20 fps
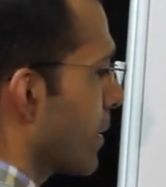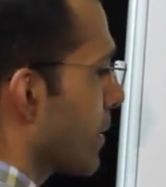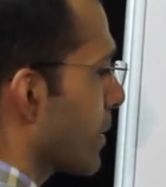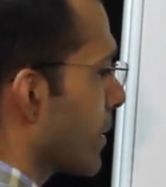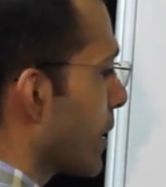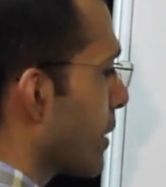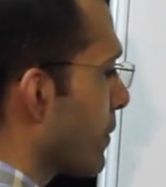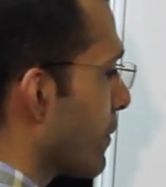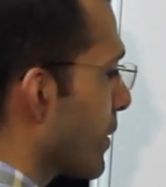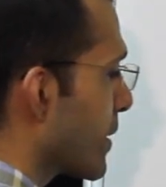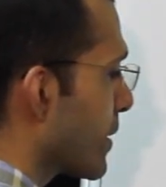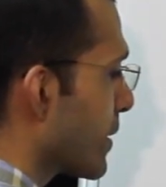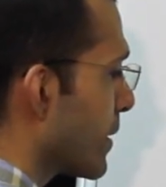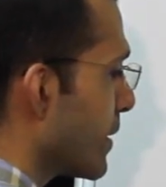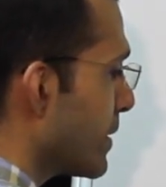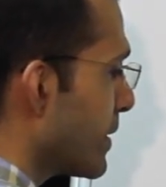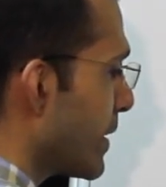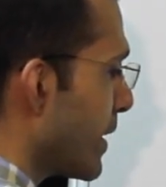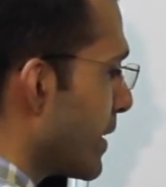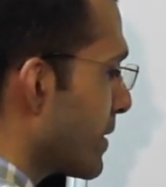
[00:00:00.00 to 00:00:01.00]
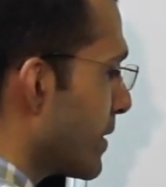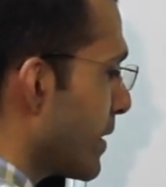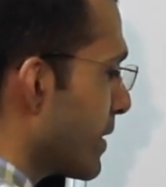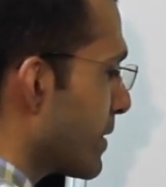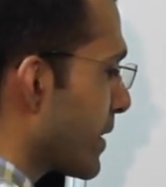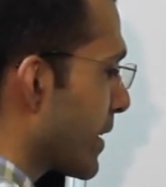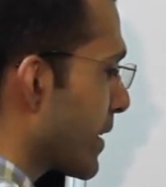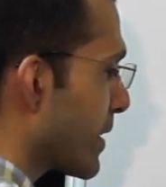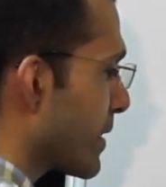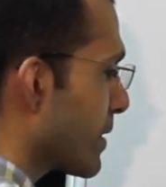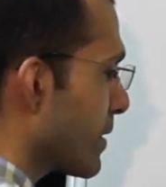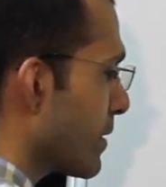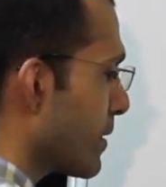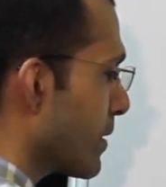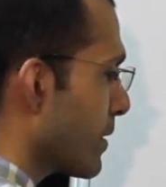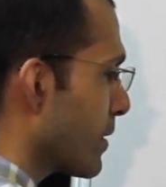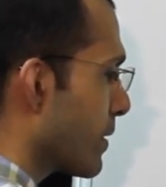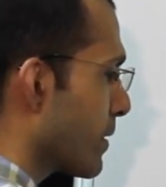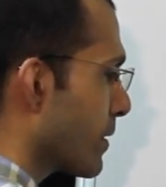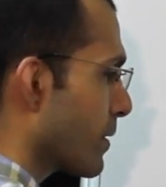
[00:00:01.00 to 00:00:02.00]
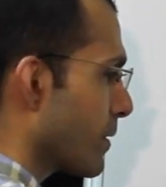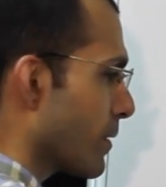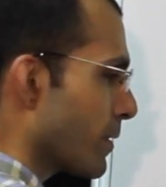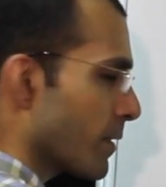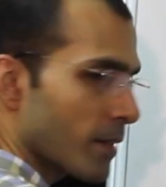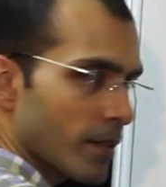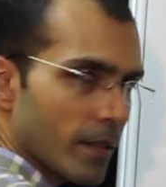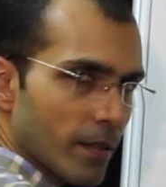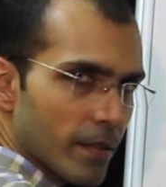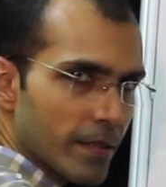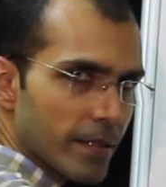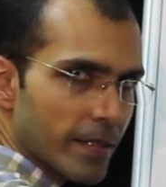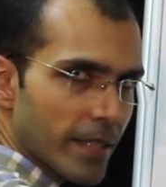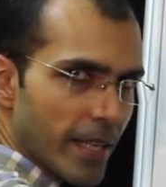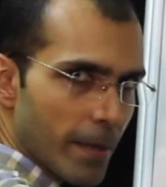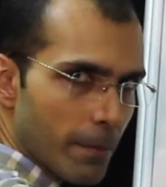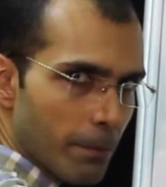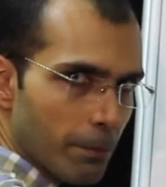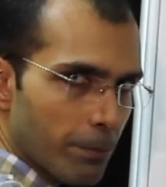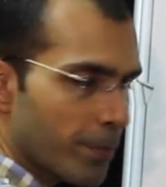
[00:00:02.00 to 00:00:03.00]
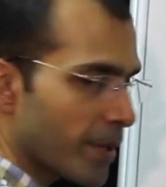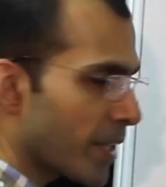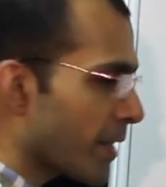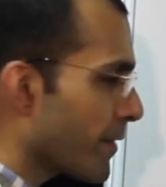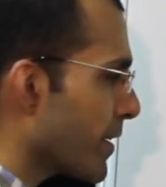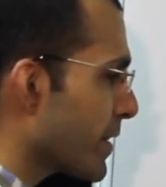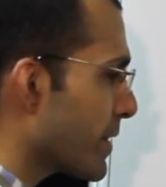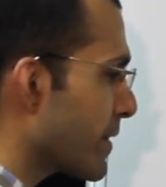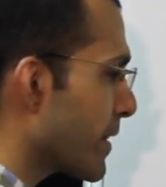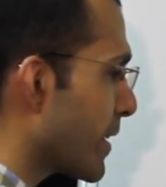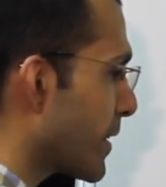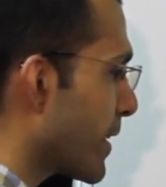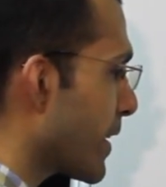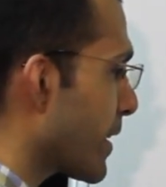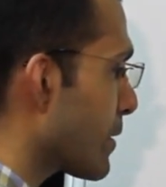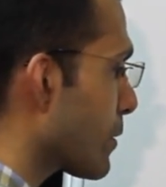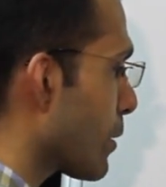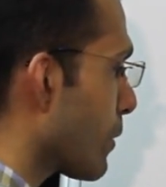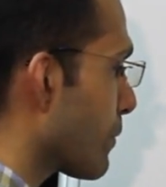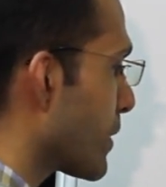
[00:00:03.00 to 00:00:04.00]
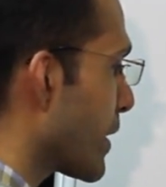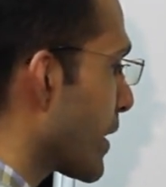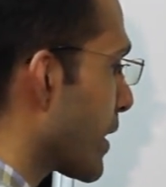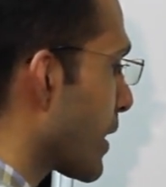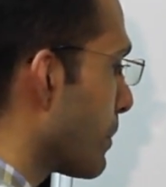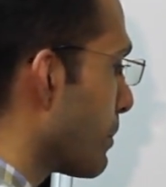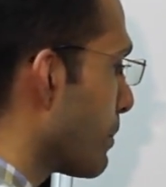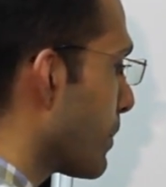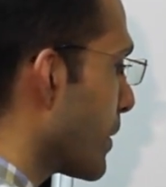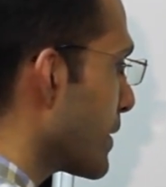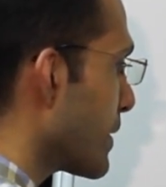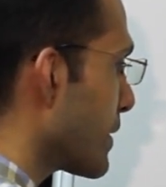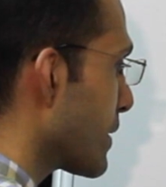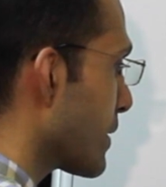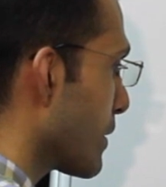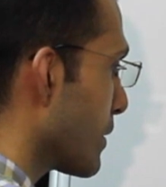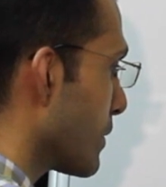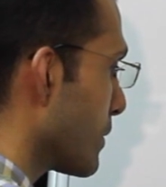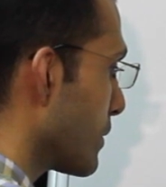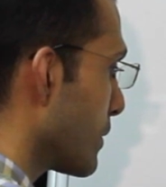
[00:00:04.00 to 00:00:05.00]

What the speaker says: Then with this as the center, same previous settings of the compass,